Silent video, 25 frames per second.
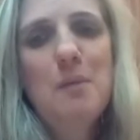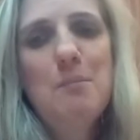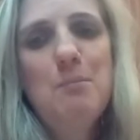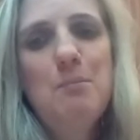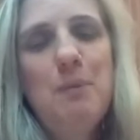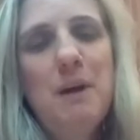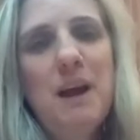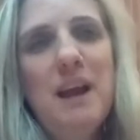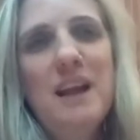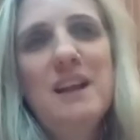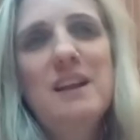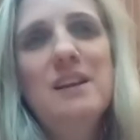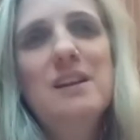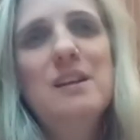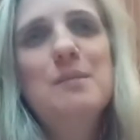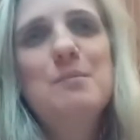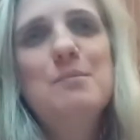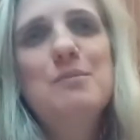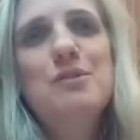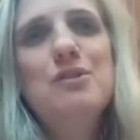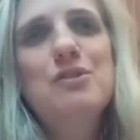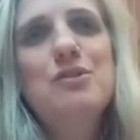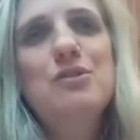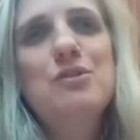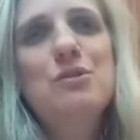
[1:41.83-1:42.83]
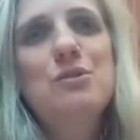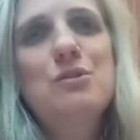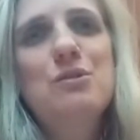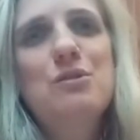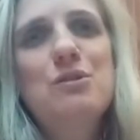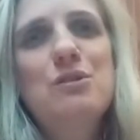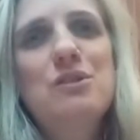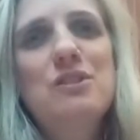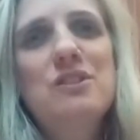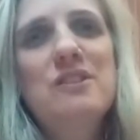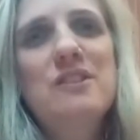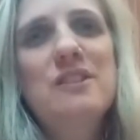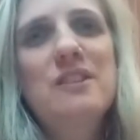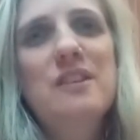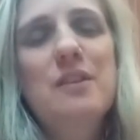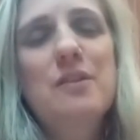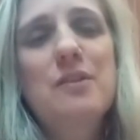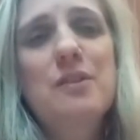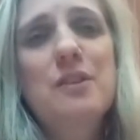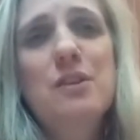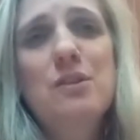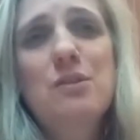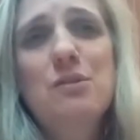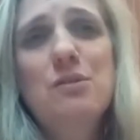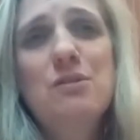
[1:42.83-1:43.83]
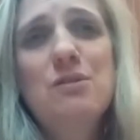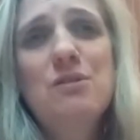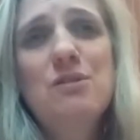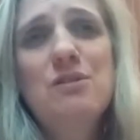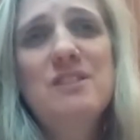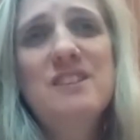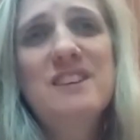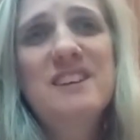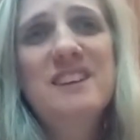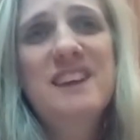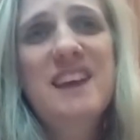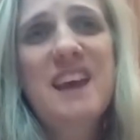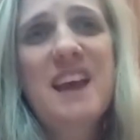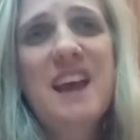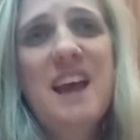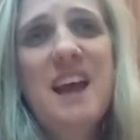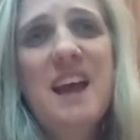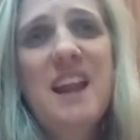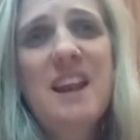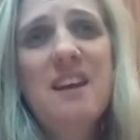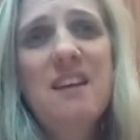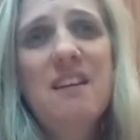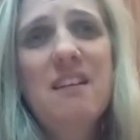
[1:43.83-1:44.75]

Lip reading: Balaam sought the Lord again,